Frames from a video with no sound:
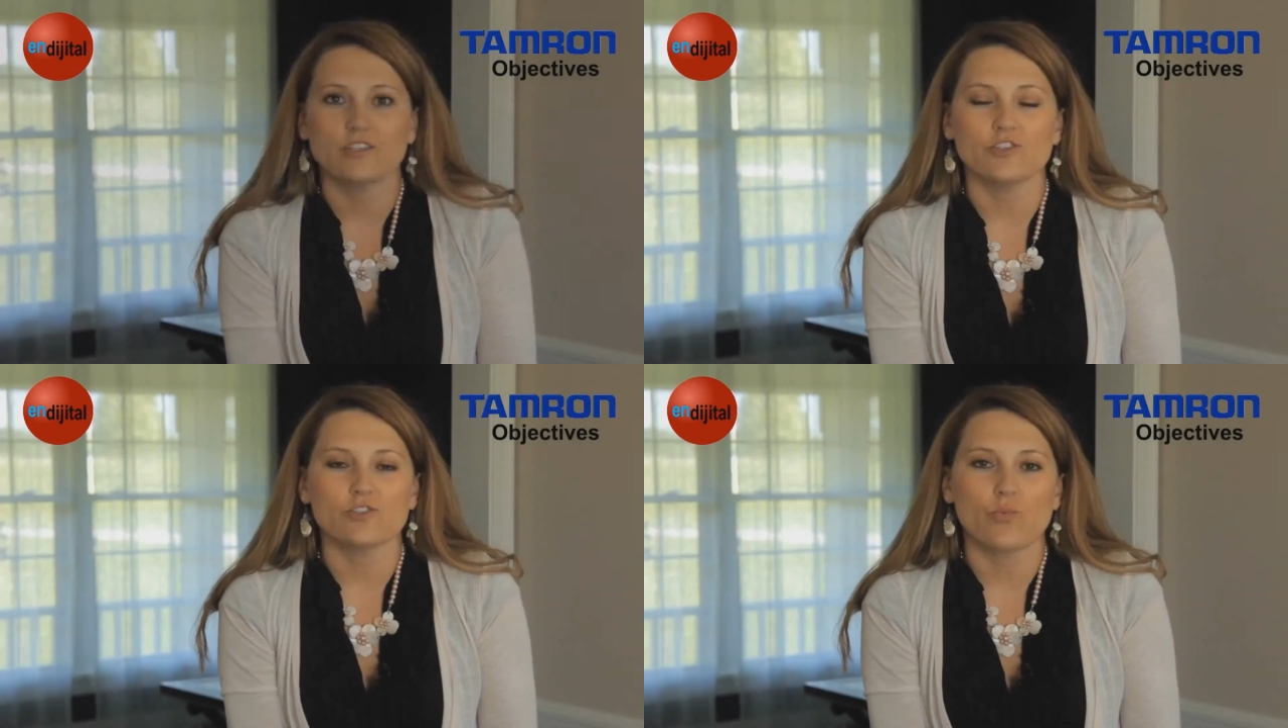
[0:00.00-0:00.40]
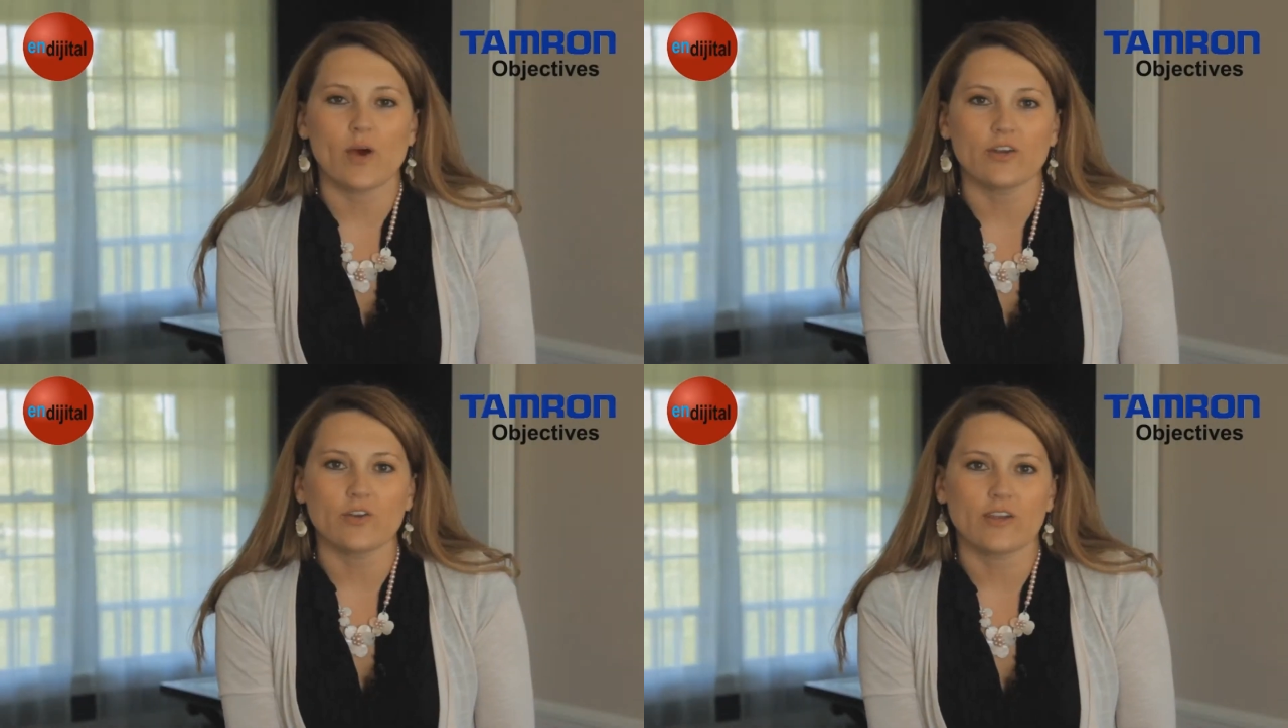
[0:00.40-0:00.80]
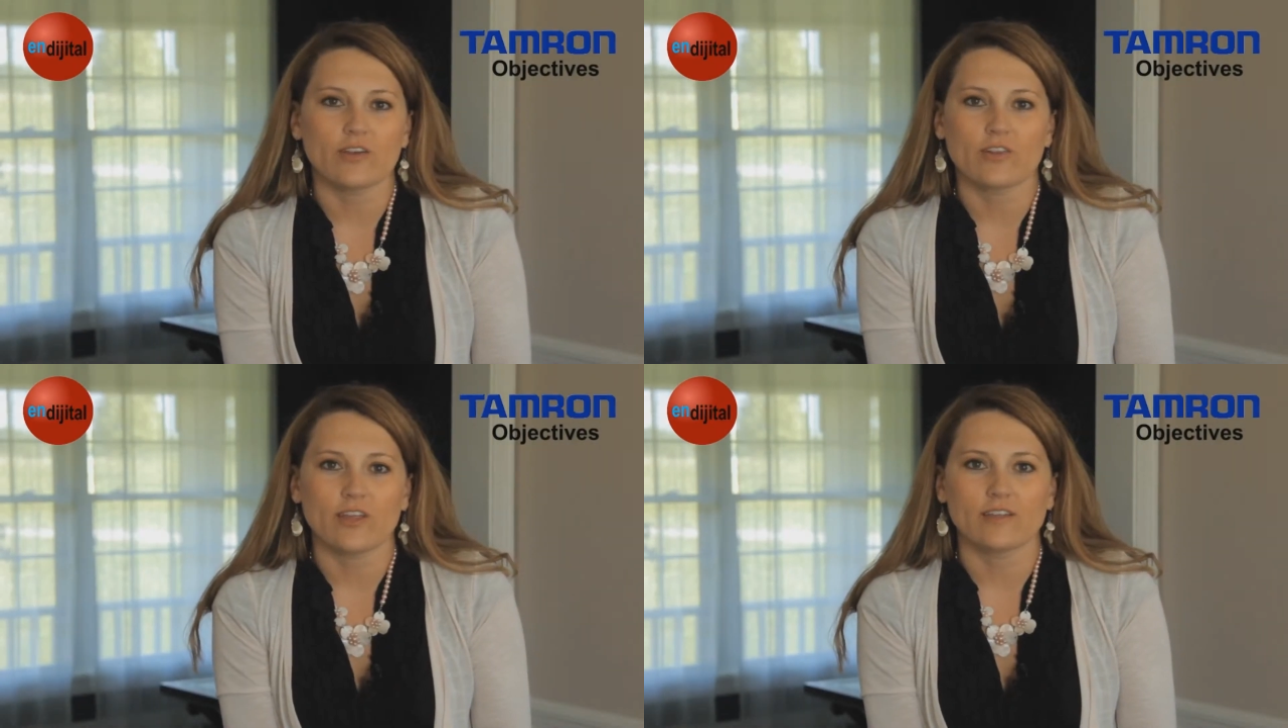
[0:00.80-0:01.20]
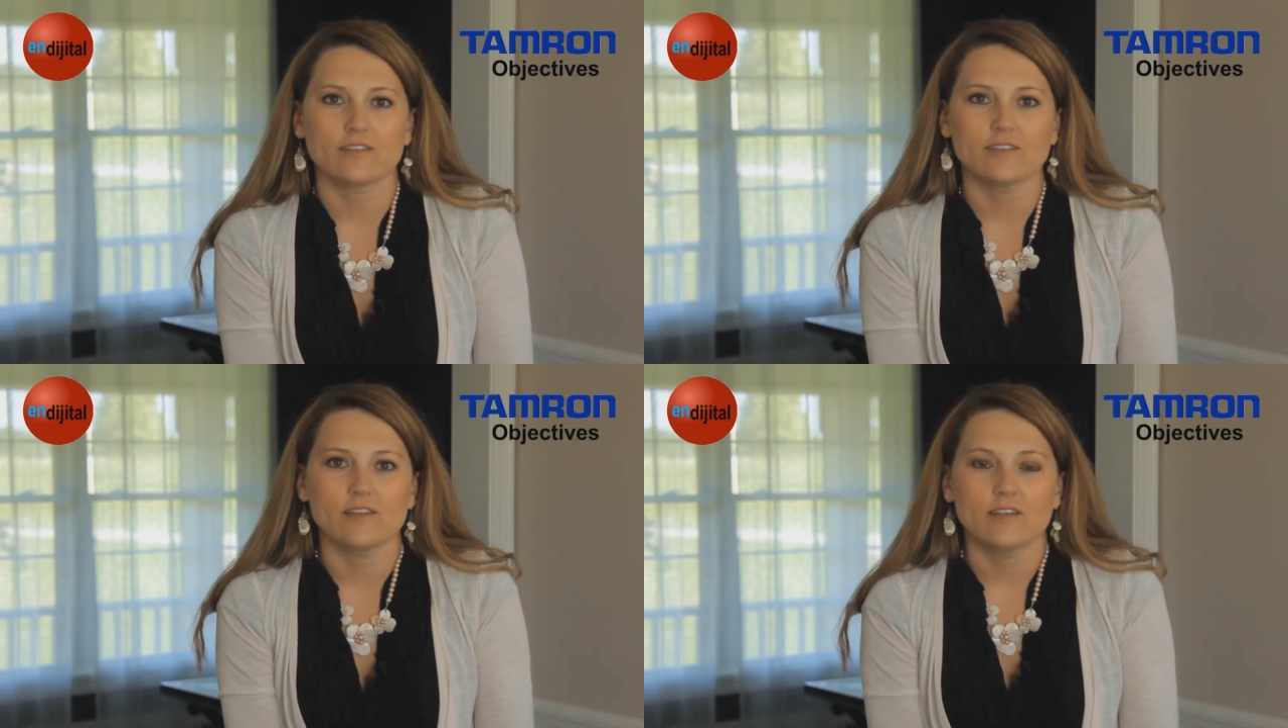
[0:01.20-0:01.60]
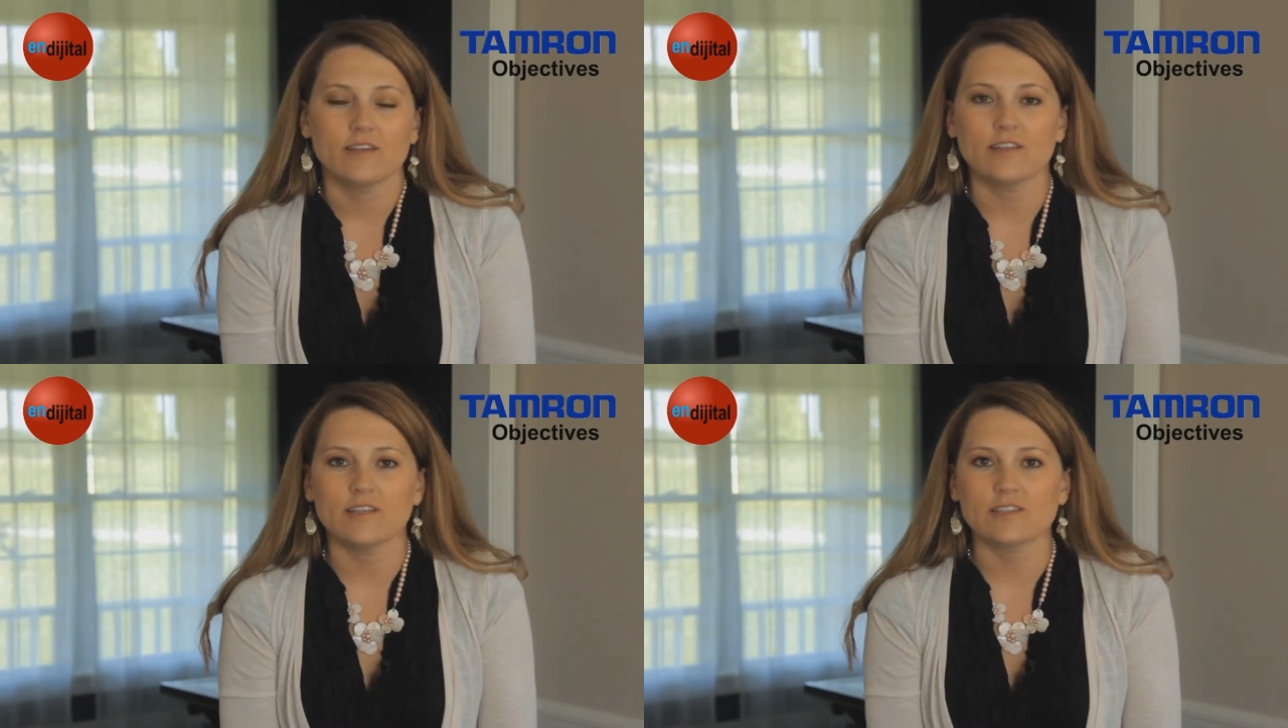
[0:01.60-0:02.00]
like to use a wider angle lens.
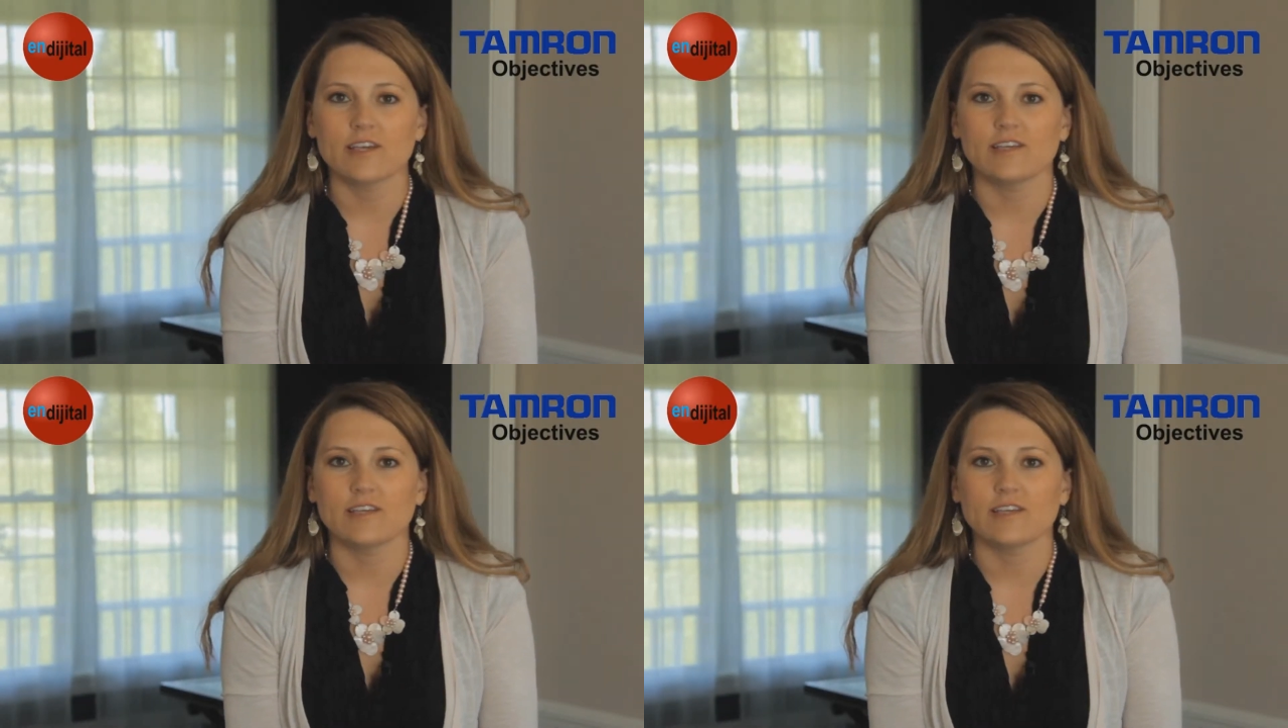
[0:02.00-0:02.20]
In this